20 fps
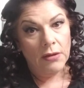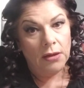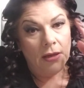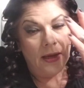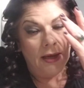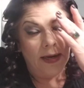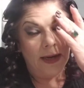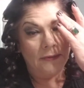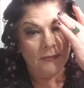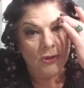
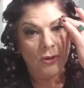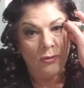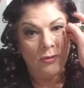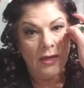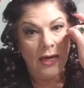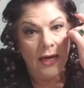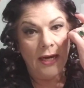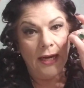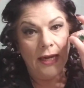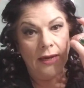And I'm
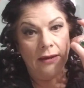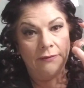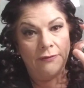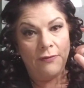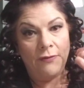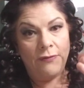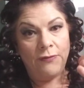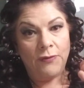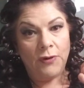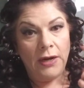donating it for
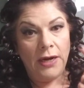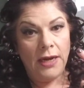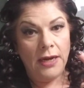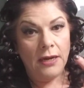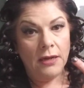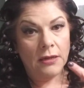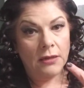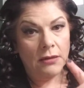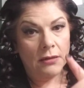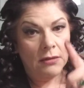
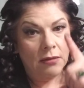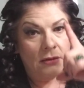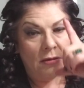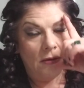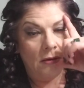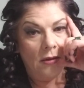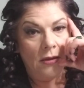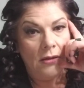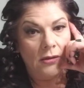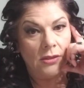free
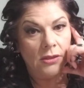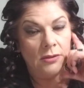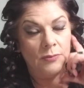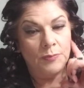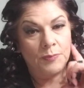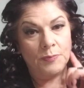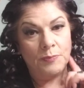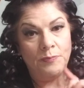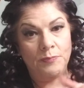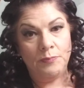to the
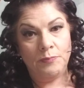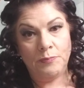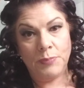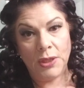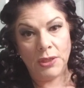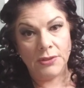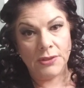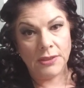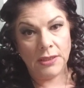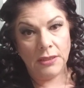
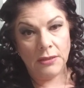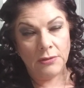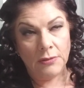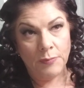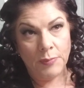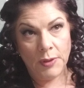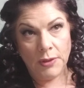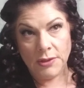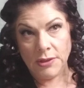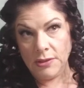person or
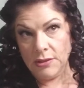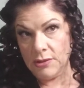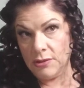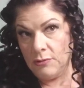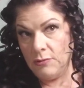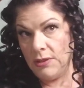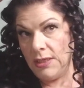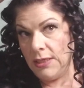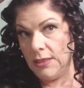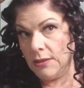persons who
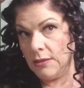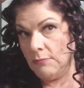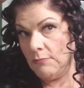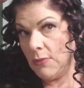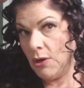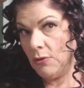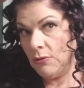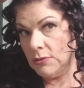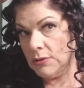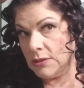need it the
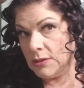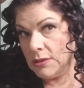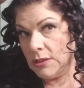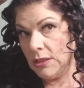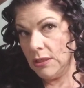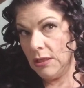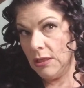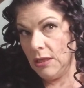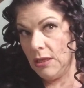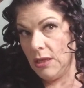most.
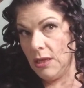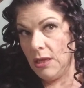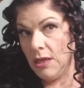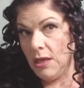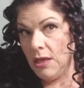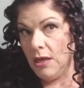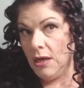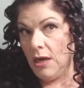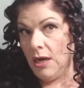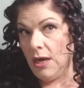
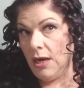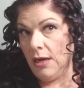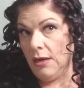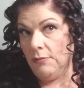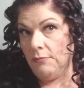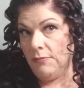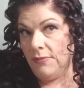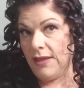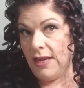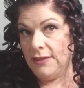
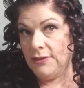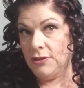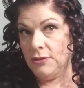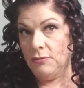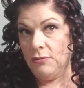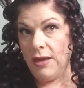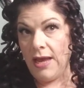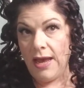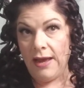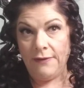They do
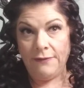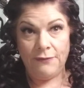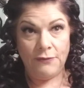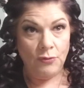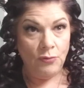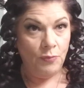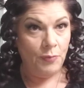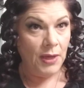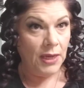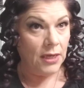have
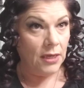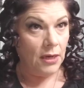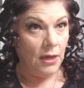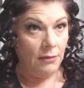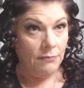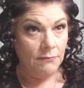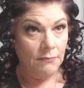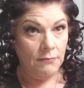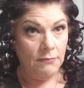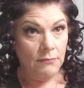to pick it
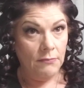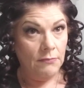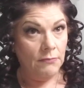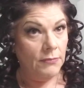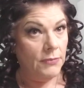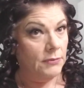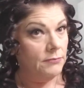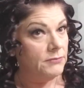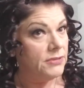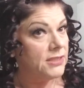up
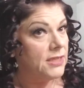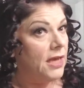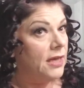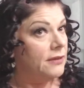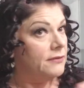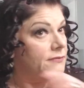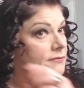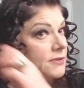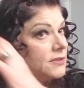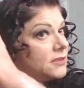
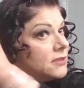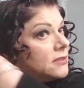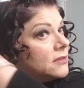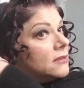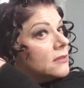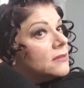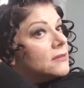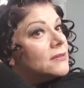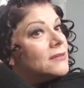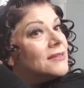themselves
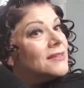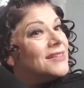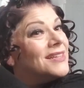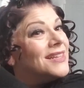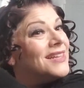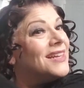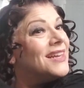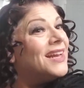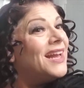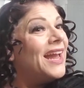
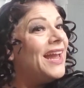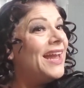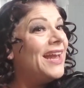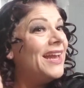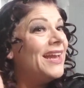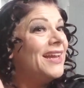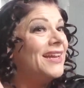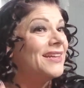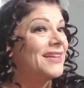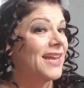
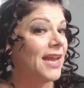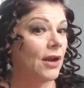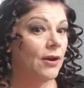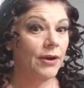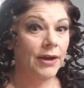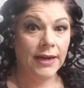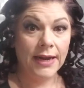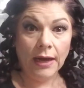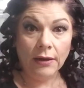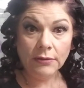and
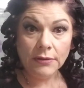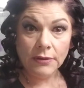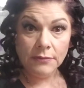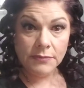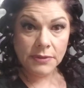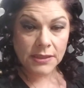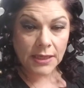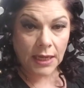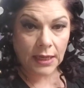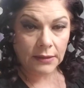carry it out
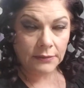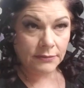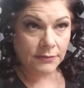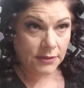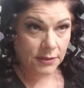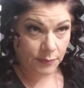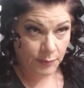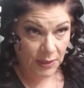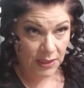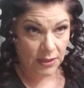
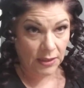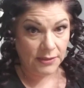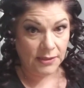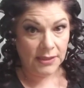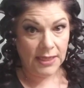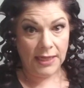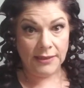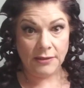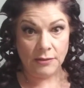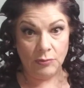themselves, because
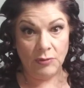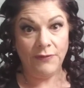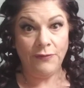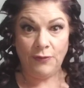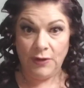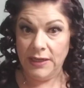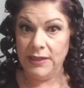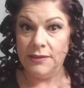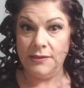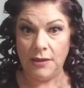that's what
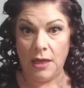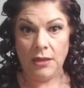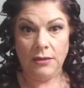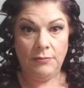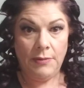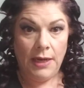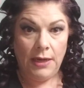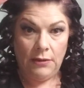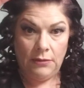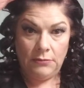free is all
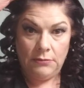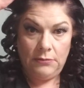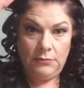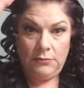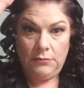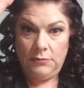about.